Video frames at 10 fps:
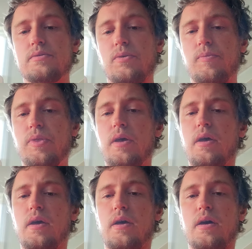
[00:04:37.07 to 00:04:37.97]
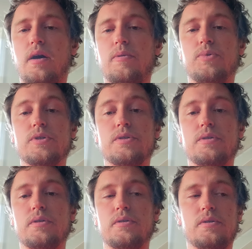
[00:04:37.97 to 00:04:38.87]
So I
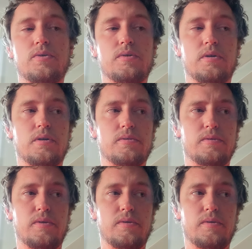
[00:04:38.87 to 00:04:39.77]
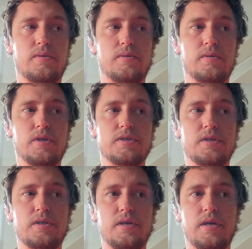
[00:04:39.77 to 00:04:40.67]
appreciate your
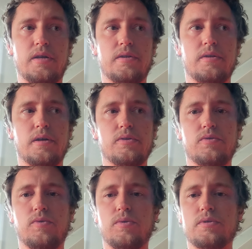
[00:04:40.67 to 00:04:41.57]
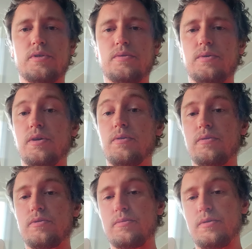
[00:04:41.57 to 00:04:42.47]
listening, and I look forward to
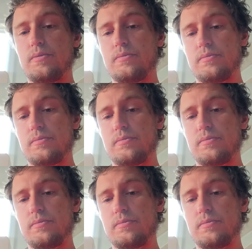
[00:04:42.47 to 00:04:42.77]
hearing from you.